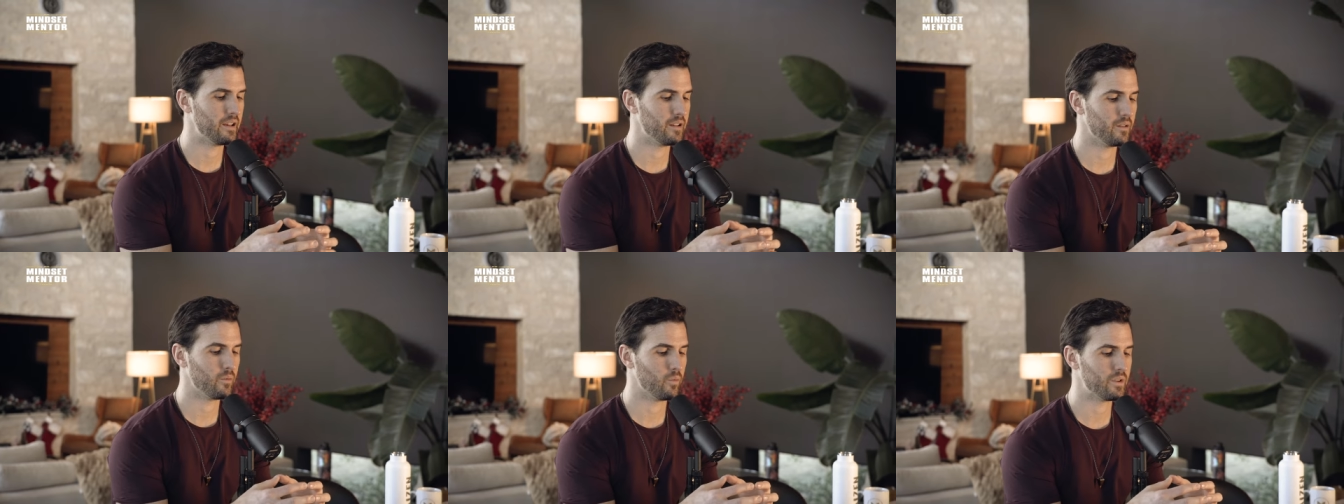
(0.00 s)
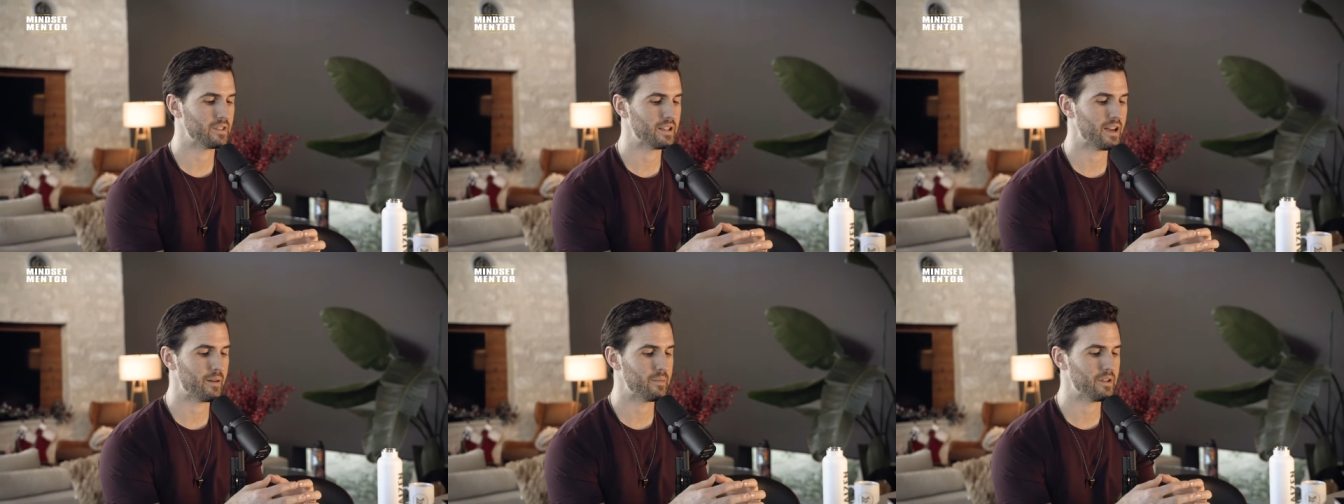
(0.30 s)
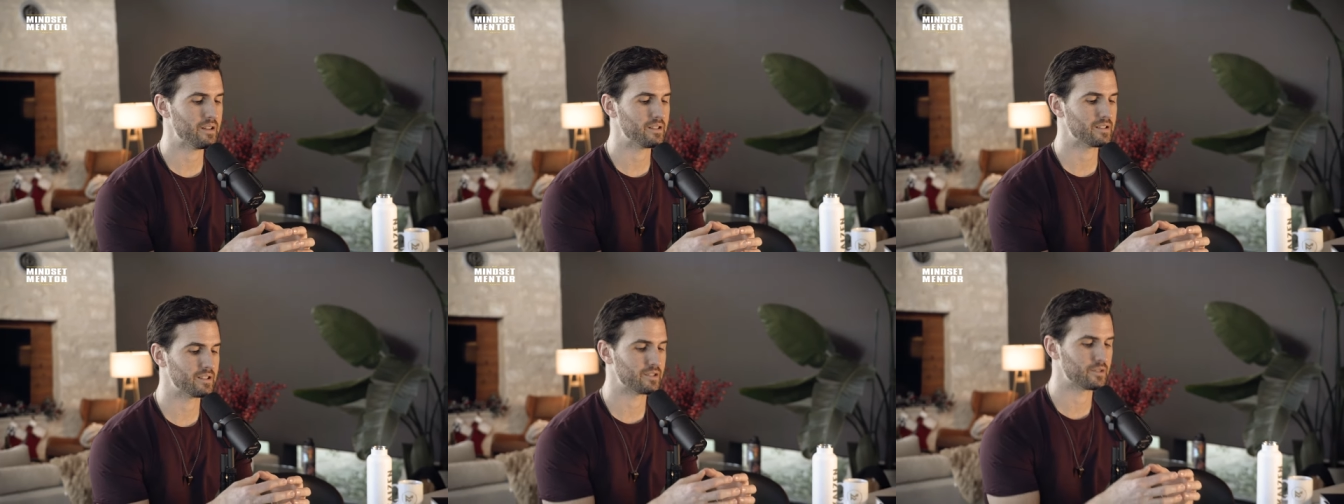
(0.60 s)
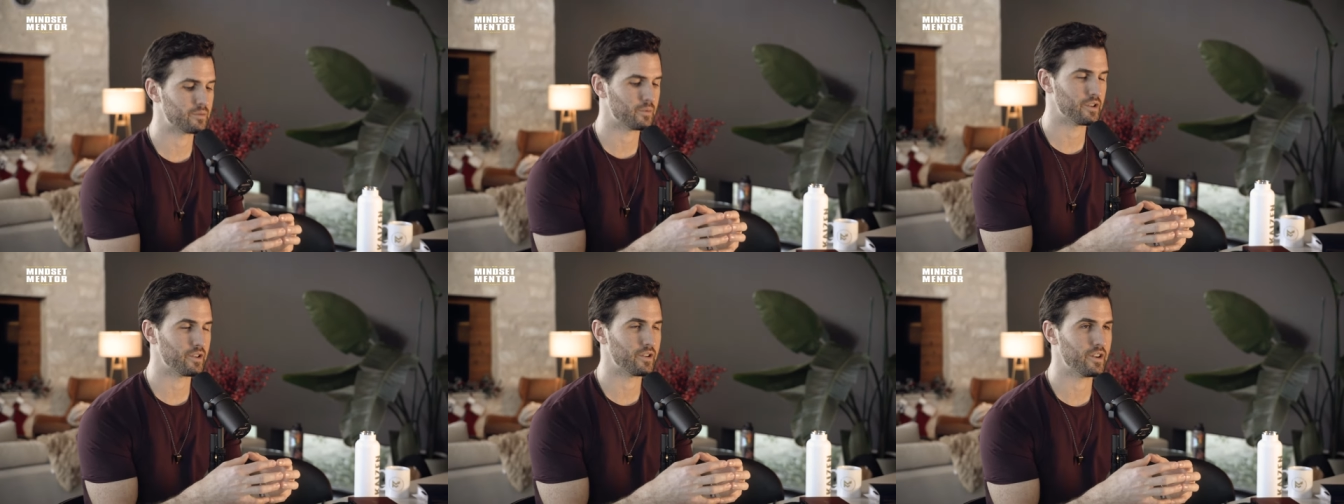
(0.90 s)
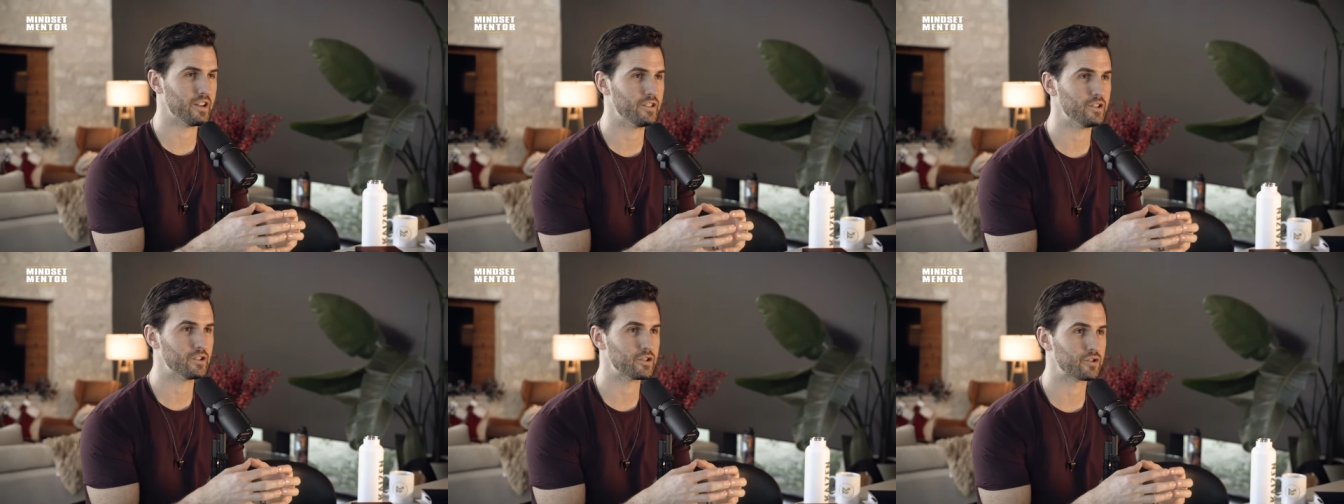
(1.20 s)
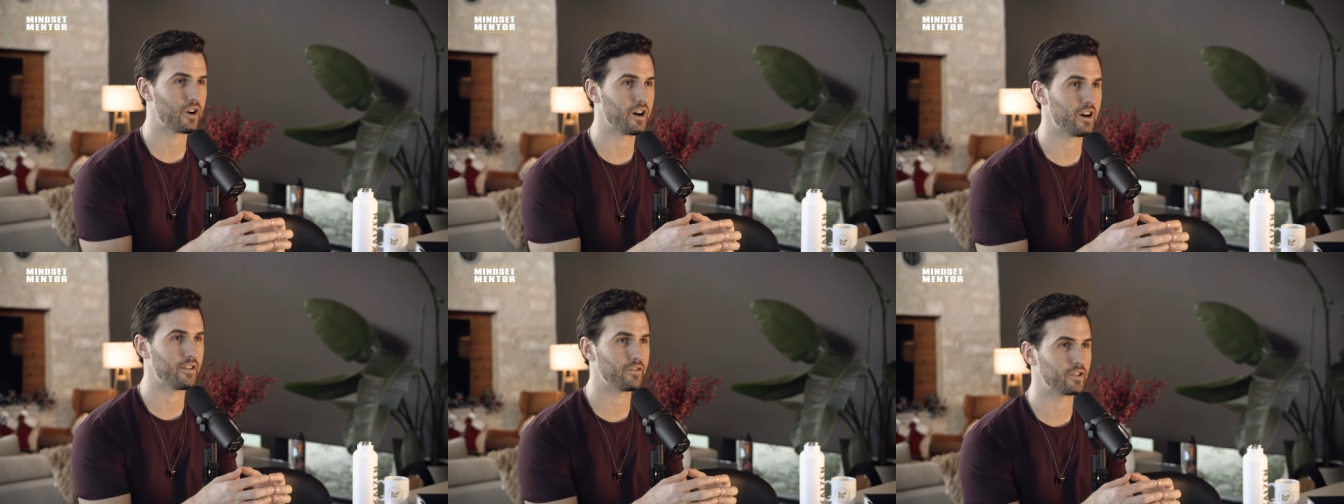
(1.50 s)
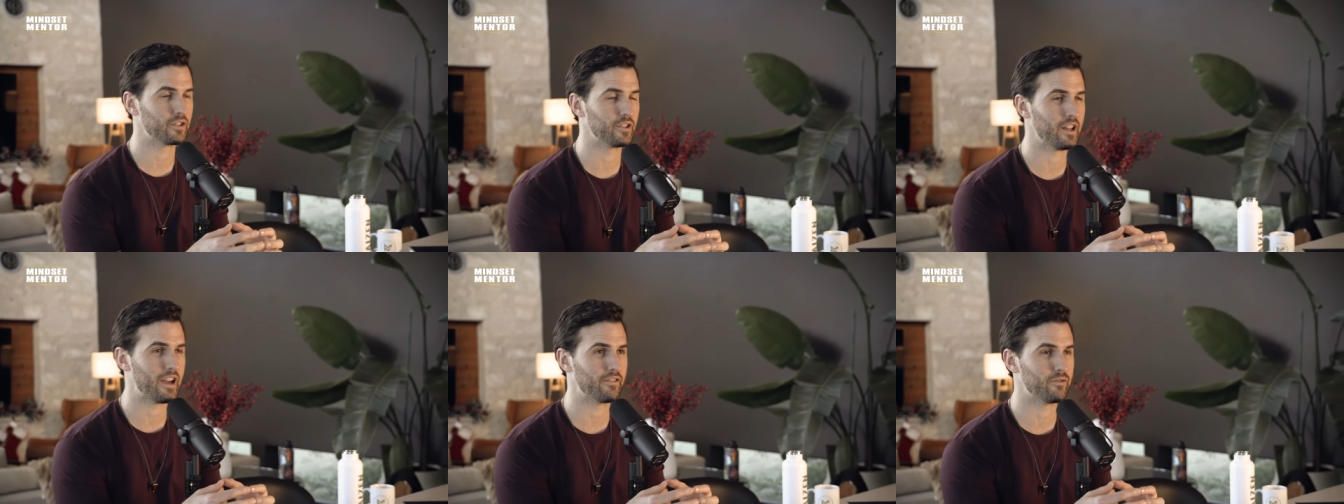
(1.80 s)
And what that means is when you're in the jar of
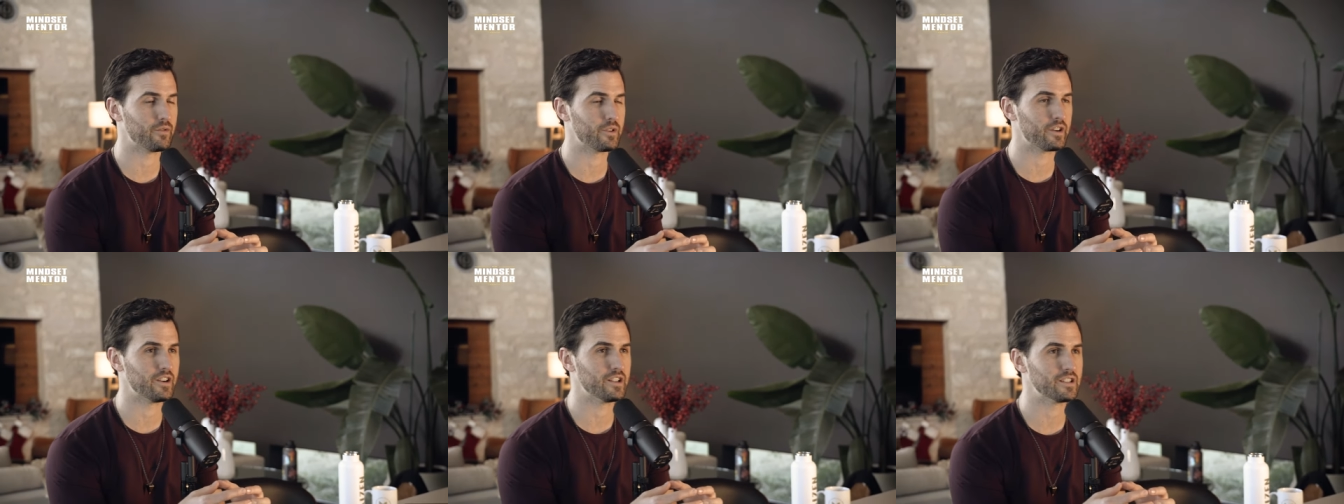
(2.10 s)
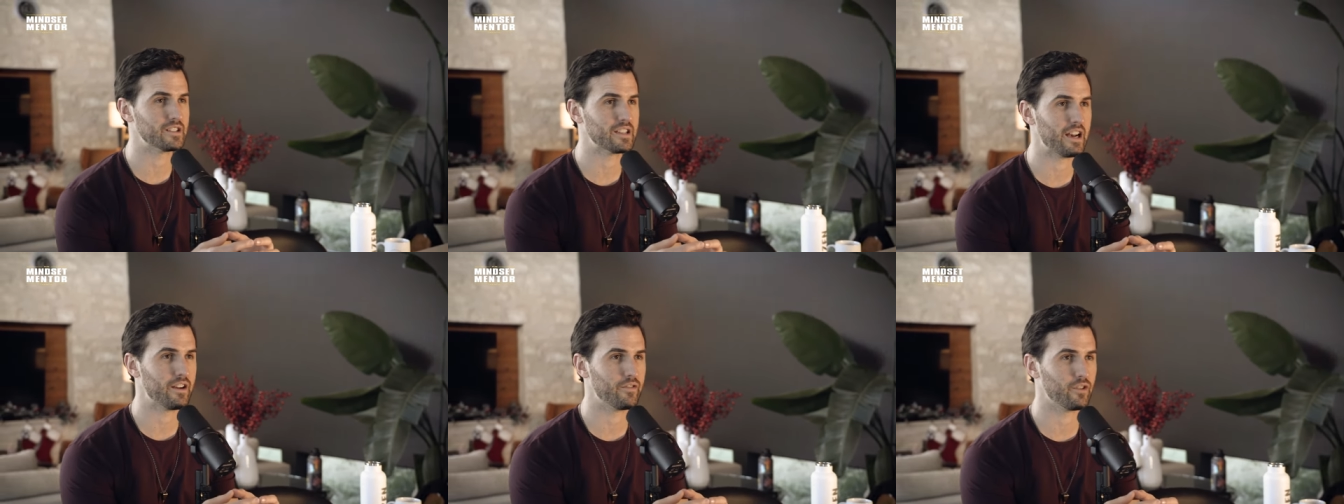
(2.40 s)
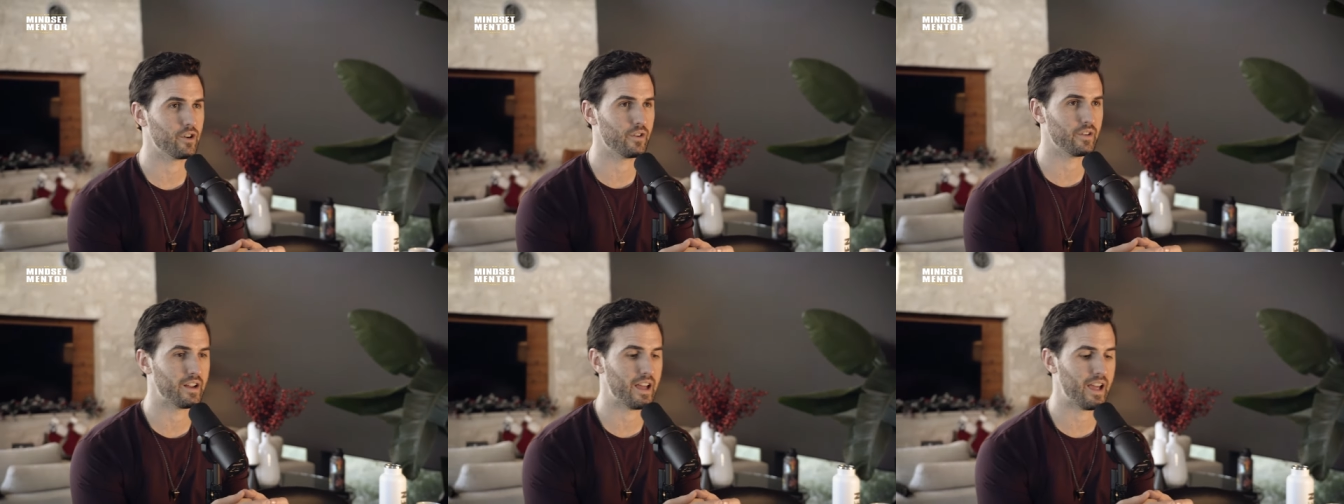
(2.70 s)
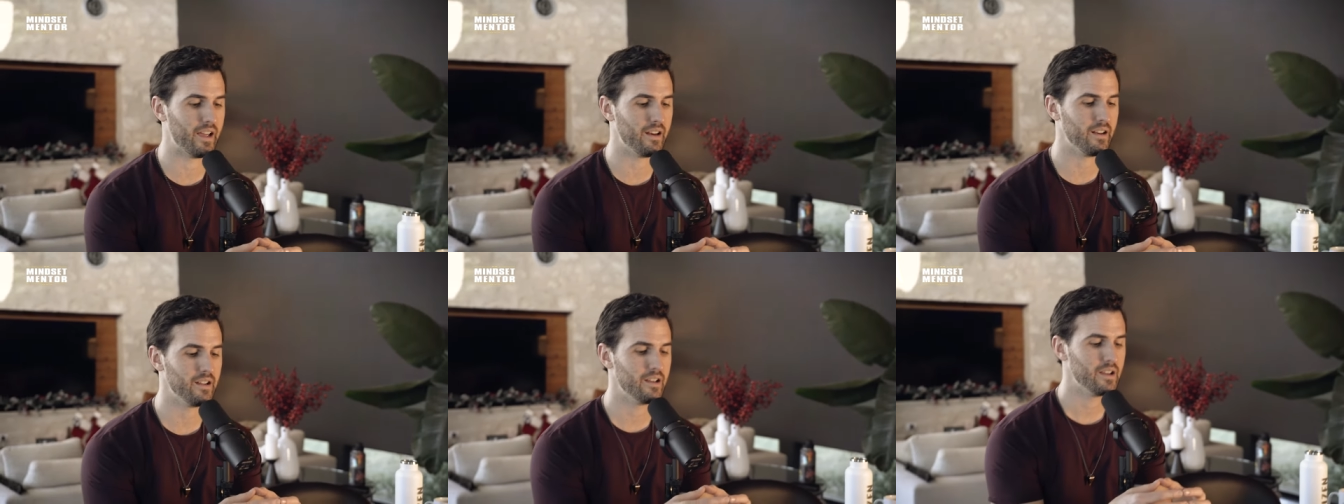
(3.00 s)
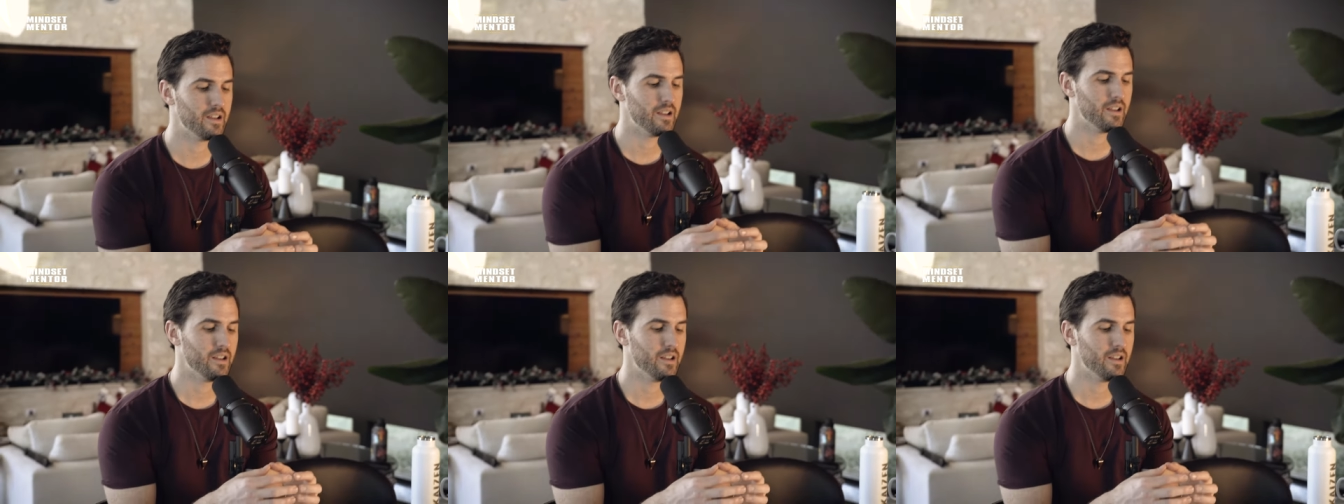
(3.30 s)
your life, when you're inside of your own head,